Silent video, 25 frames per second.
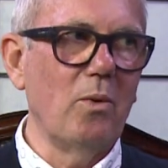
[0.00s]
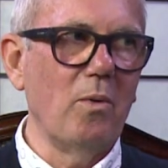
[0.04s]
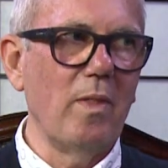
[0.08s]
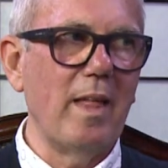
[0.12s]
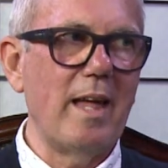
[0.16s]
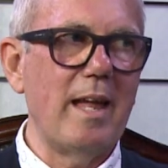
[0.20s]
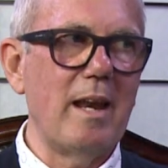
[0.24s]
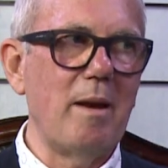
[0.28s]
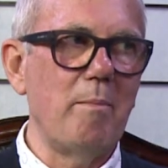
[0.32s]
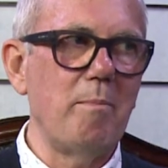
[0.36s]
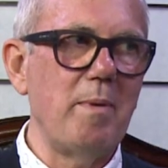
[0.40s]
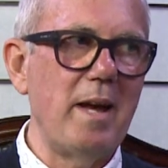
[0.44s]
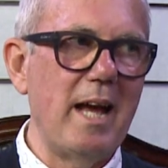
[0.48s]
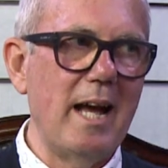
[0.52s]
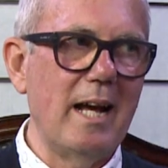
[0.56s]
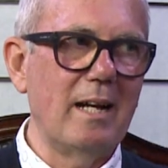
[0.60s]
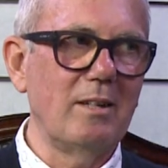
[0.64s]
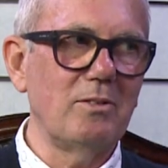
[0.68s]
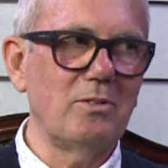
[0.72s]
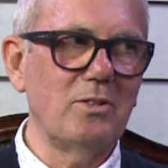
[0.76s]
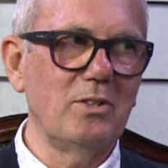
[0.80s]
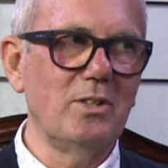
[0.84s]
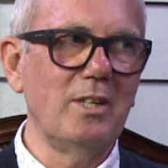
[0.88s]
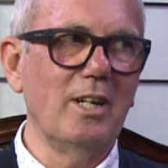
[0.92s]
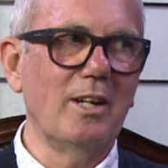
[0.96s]
all that
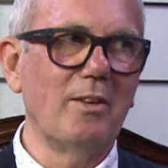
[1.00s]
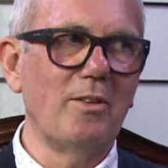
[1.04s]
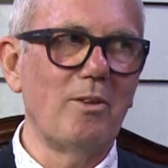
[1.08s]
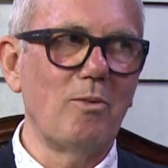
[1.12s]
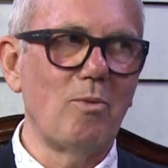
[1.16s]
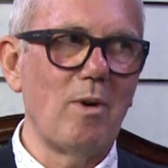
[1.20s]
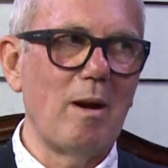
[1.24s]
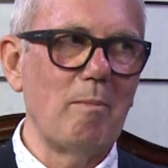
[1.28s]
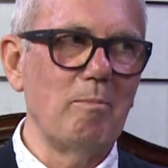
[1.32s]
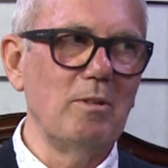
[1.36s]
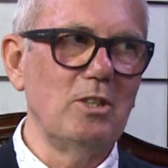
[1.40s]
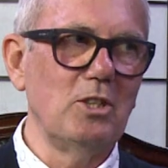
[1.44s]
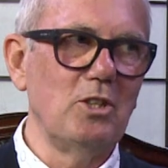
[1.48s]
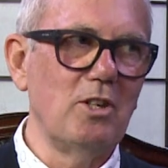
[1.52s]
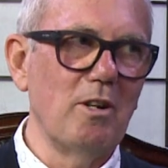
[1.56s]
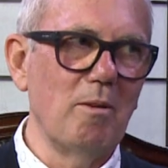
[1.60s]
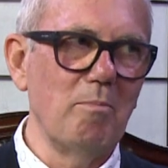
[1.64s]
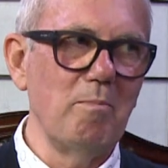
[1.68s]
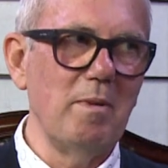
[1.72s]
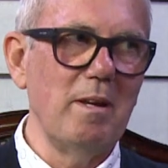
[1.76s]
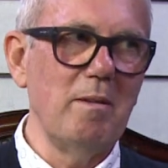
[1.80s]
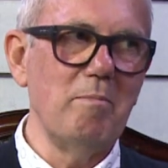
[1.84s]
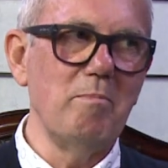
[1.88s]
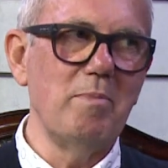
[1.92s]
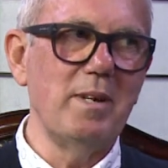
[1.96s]
about, the rubbish
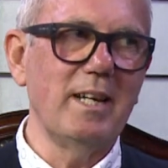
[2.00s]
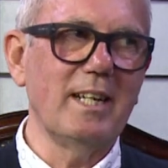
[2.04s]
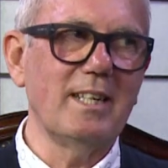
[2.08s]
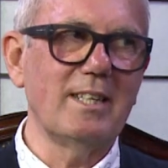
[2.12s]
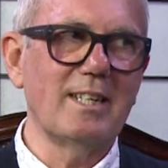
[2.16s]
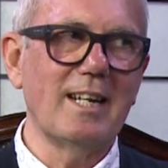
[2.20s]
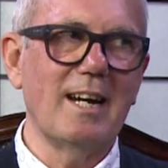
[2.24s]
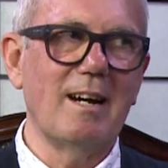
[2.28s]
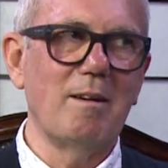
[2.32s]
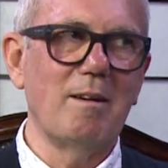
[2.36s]
not being picked